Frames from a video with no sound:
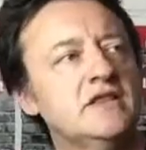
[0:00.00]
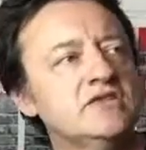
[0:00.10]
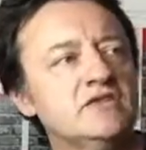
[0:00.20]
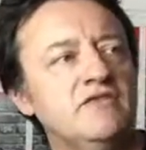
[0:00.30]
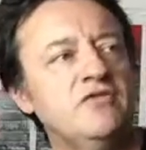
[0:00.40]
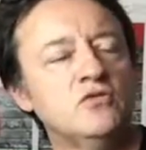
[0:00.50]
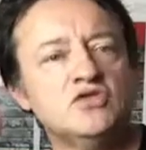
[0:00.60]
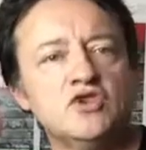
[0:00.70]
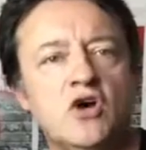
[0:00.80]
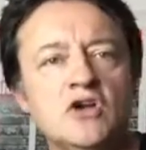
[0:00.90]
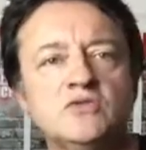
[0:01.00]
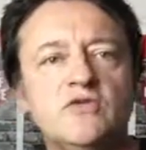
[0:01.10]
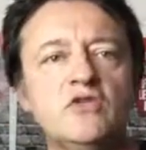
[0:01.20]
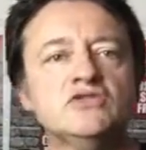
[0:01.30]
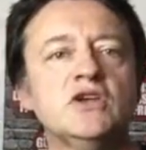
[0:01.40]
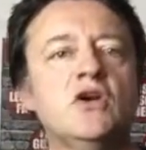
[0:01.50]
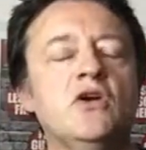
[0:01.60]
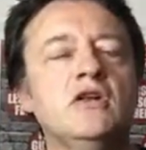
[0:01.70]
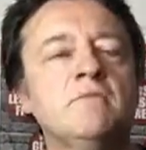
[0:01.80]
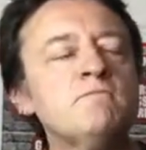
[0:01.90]
This is a full size. We've also got
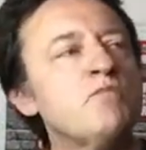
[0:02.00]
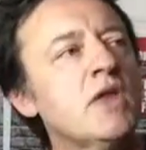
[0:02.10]
it